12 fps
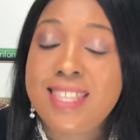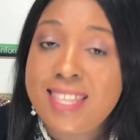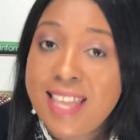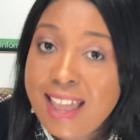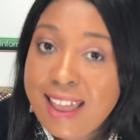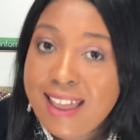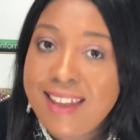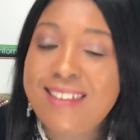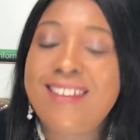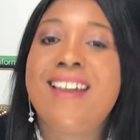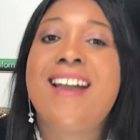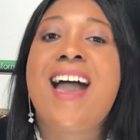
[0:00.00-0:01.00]

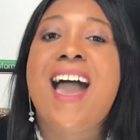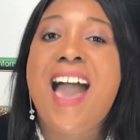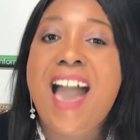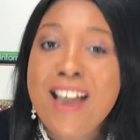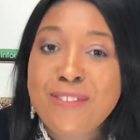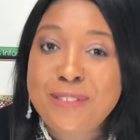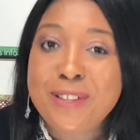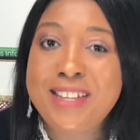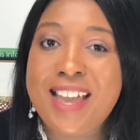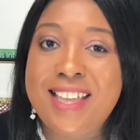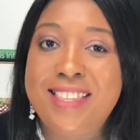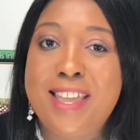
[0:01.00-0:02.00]
Then after
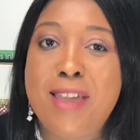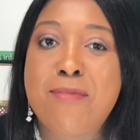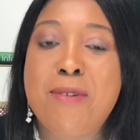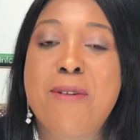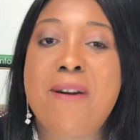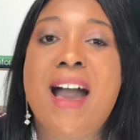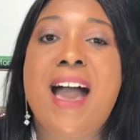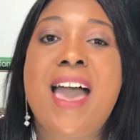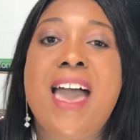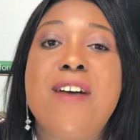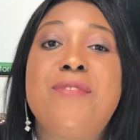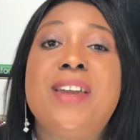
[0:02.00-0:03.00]
that demo, I
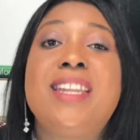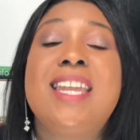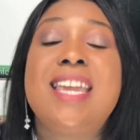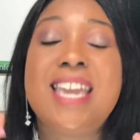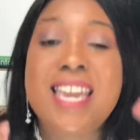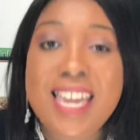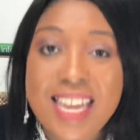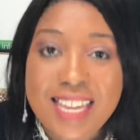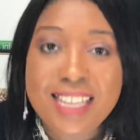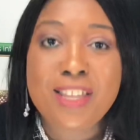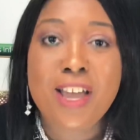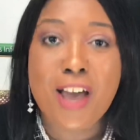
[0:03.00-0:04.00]
have an
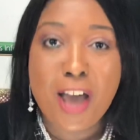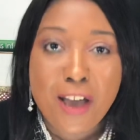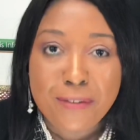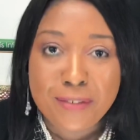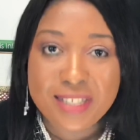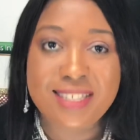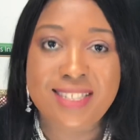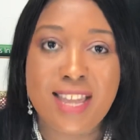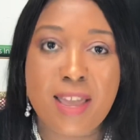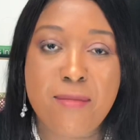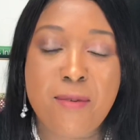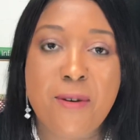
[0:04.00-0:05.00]
in-office
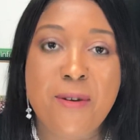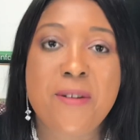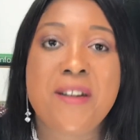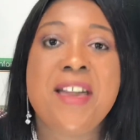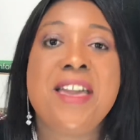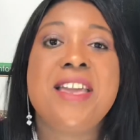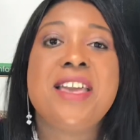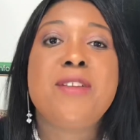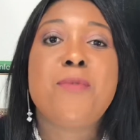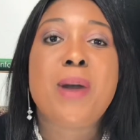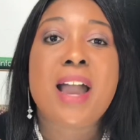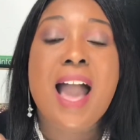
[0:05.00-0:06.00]
demo
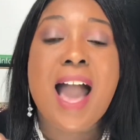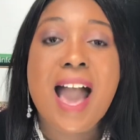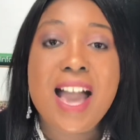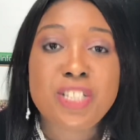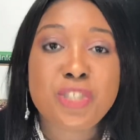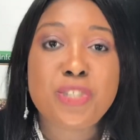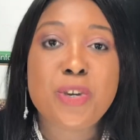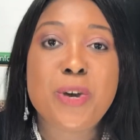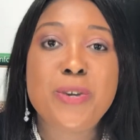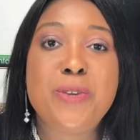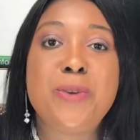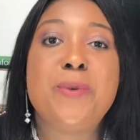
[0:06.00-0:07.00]
where I show
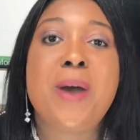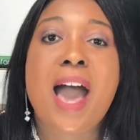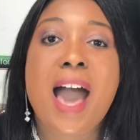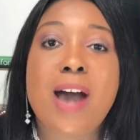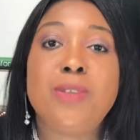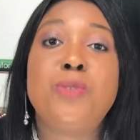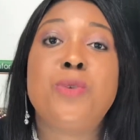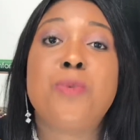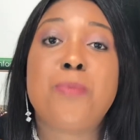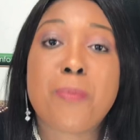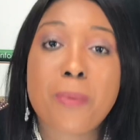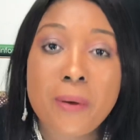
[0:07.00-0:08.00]
you how to
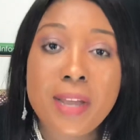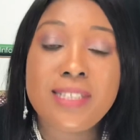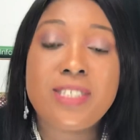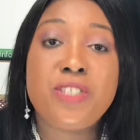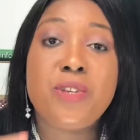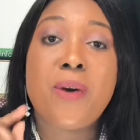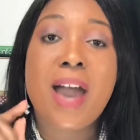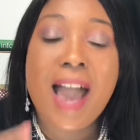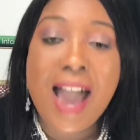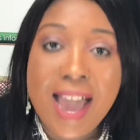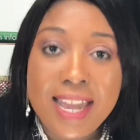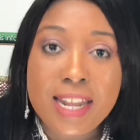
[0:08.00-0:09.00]
print your
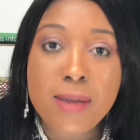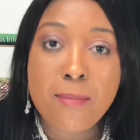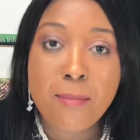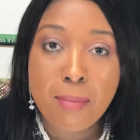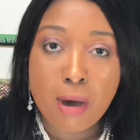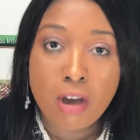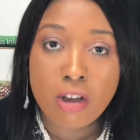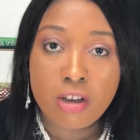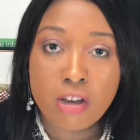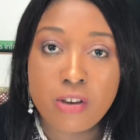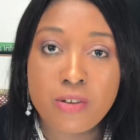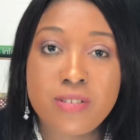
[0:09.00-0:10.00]
item
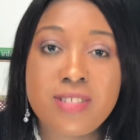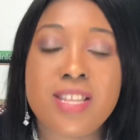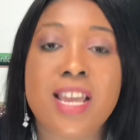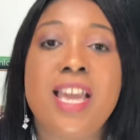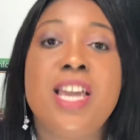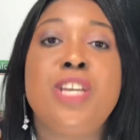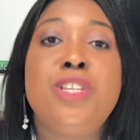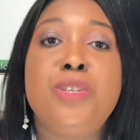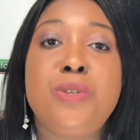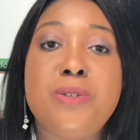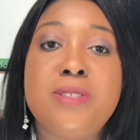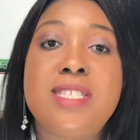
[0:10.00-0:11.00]
barcodes
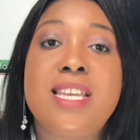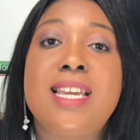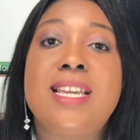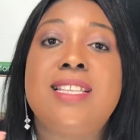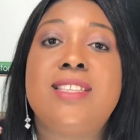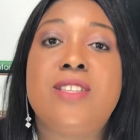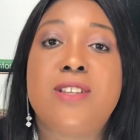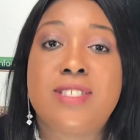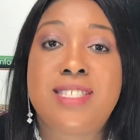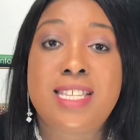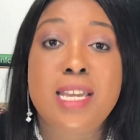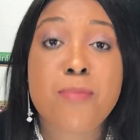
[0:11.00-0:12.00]
using the
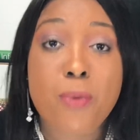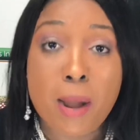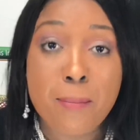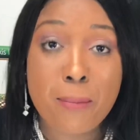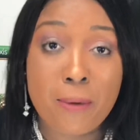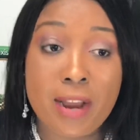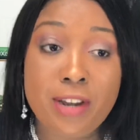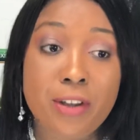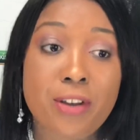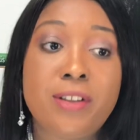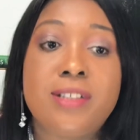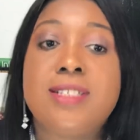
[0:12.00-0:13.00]
Zebra
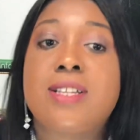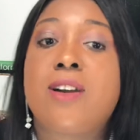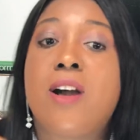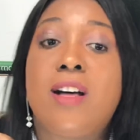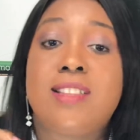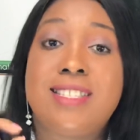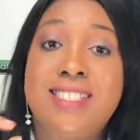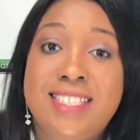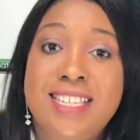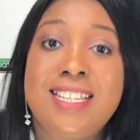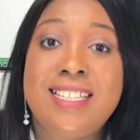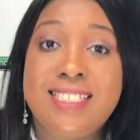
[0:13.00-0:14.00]
printer called
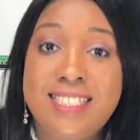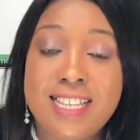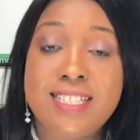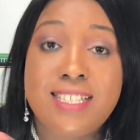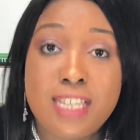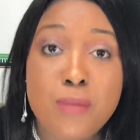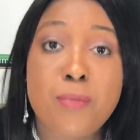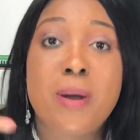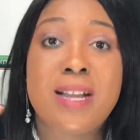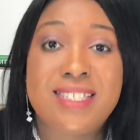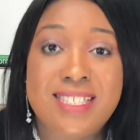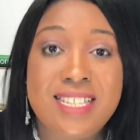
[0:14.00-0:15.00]
Z
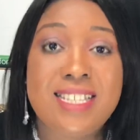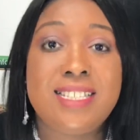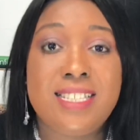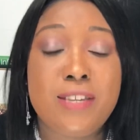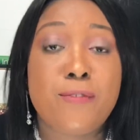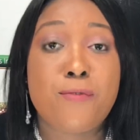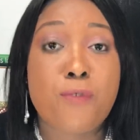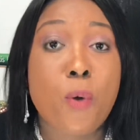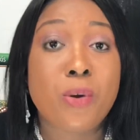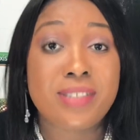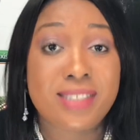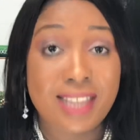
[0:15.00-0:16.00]
Zebra
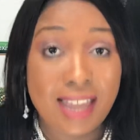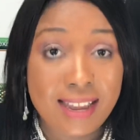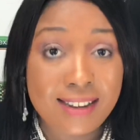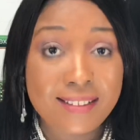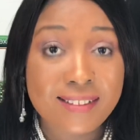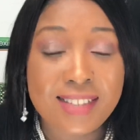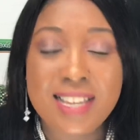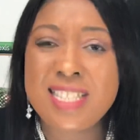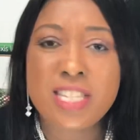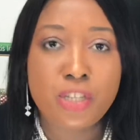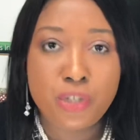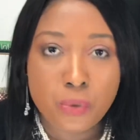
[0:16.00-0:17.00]
ZD410.
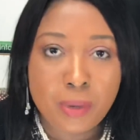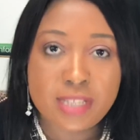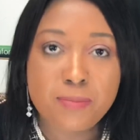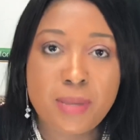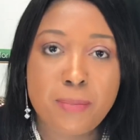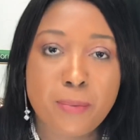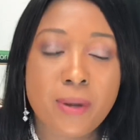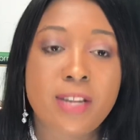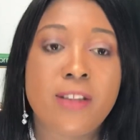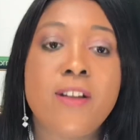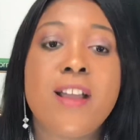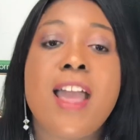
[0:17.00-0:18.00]
It's a USB
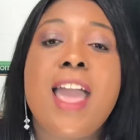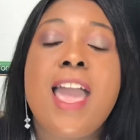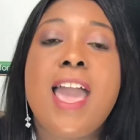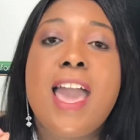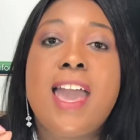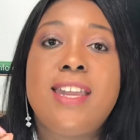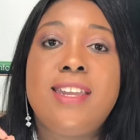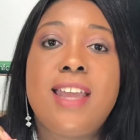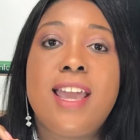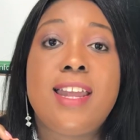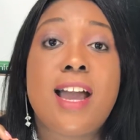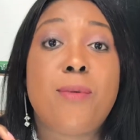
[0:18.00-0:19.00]
printer. And
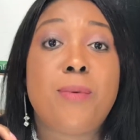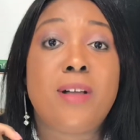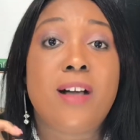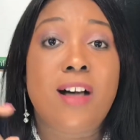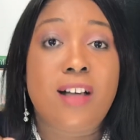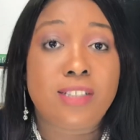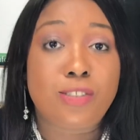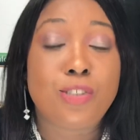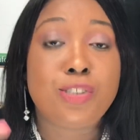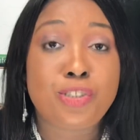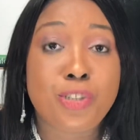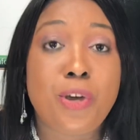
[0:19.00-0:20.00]
then I will
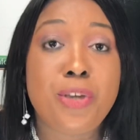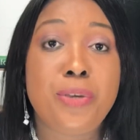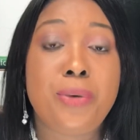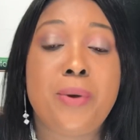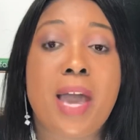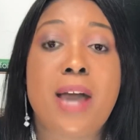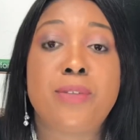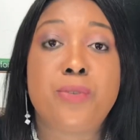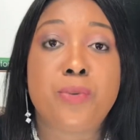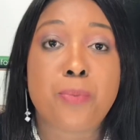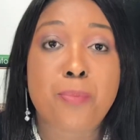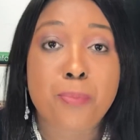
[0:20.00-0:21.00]
also show you how
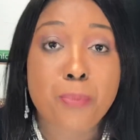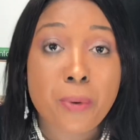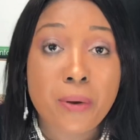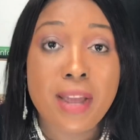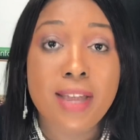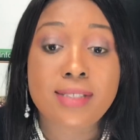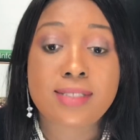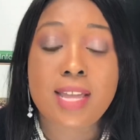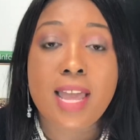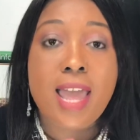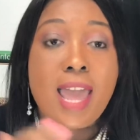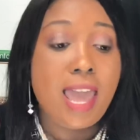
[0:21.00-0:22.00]
to print
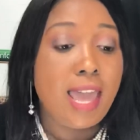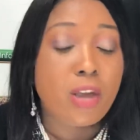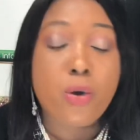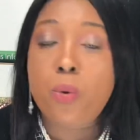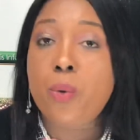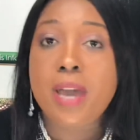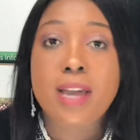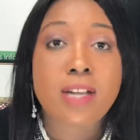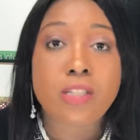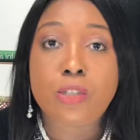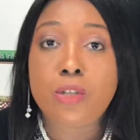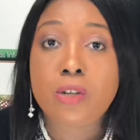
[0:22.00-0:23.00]
a quick
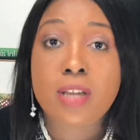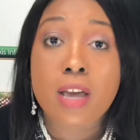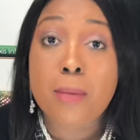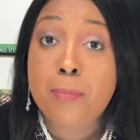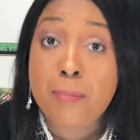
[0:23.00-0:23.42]
lookup